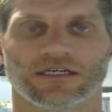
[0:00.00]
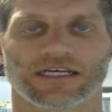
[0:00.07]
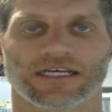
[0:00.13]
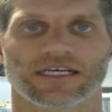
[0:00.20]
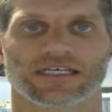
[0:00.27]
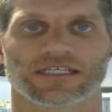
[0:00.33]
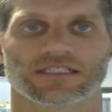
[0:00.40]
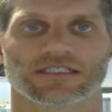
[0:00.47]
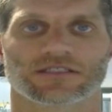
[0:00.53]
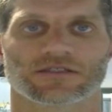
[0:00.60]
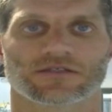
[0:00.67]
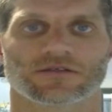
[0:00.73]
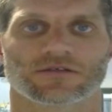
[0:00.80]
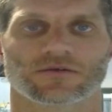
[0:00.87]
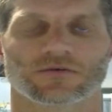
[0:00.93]

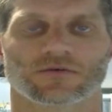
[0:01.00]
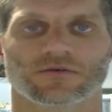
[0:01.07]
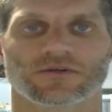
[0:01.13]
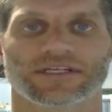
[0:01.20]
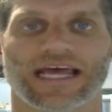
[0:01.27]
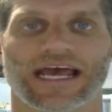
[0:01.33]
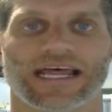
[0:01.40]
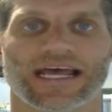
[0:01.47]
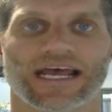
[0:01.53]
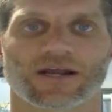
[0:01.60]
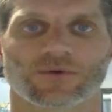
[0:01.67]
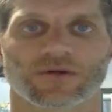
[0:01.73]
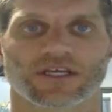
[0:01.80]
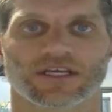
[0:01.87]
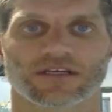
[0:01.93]
is net
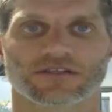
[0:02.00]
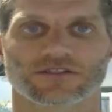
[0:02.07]
equity.